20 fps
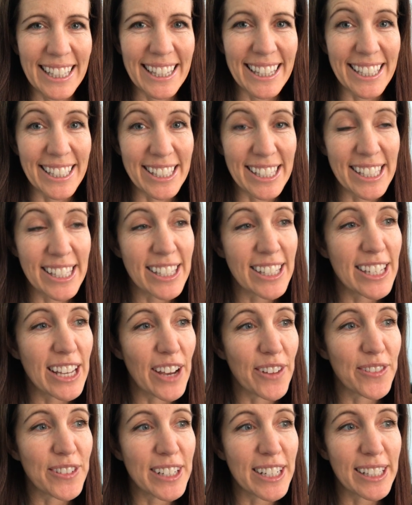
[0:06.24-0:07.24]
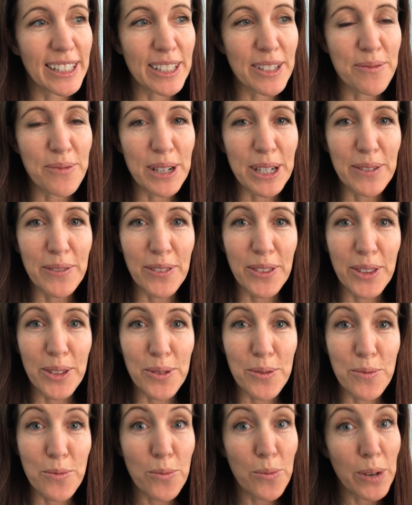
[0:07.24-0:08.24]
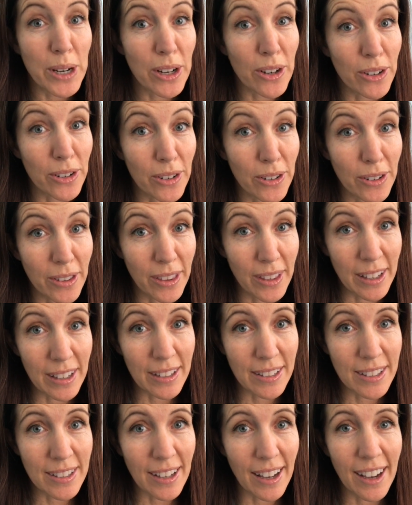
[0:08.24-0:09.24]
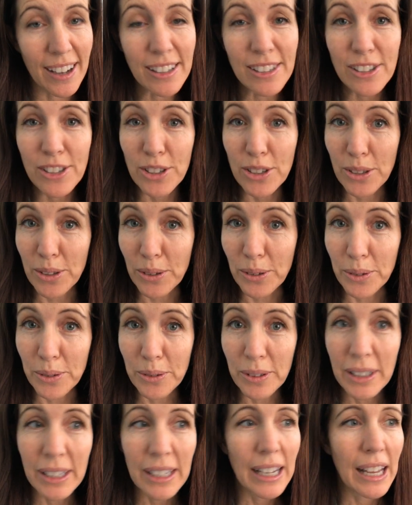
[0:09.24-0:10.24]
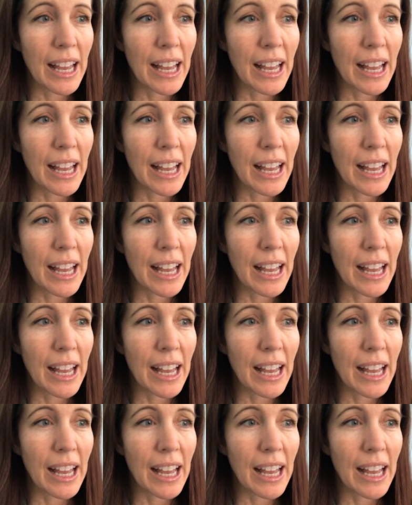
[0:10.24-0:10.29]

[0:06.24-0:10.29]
This is definitely one of the weirder things I do,